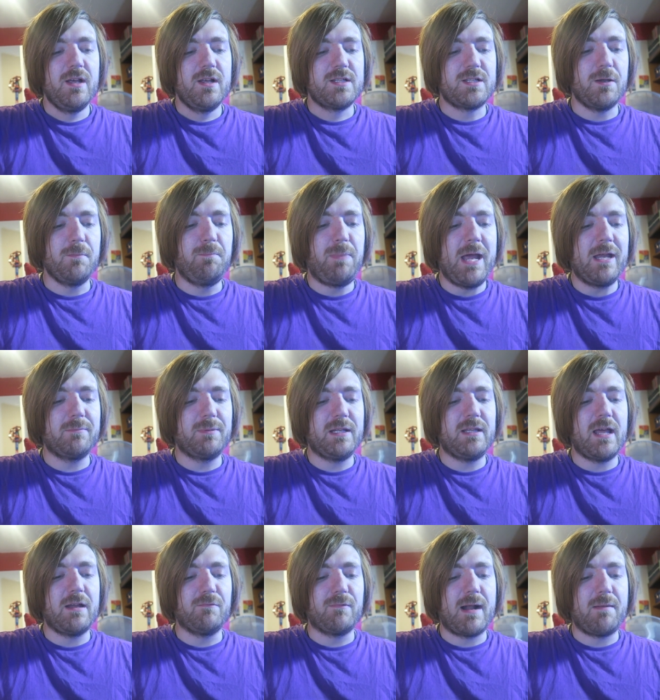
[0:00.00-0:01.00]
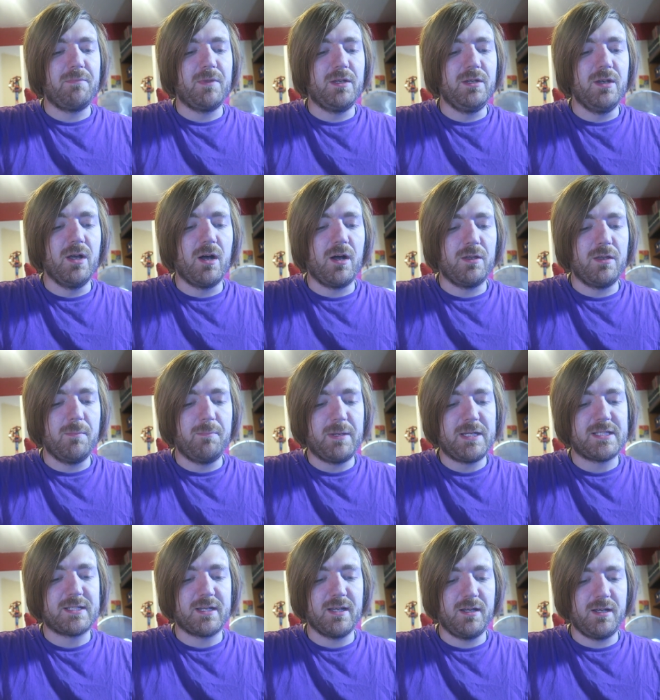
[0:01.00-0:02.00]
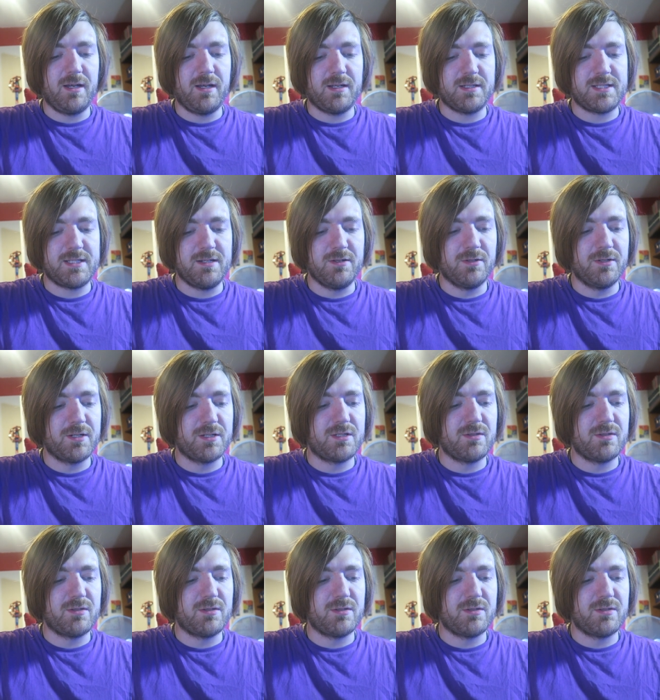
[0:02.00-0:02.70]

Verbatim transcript: So Begbie then rammed the nut on the biscuit ass in order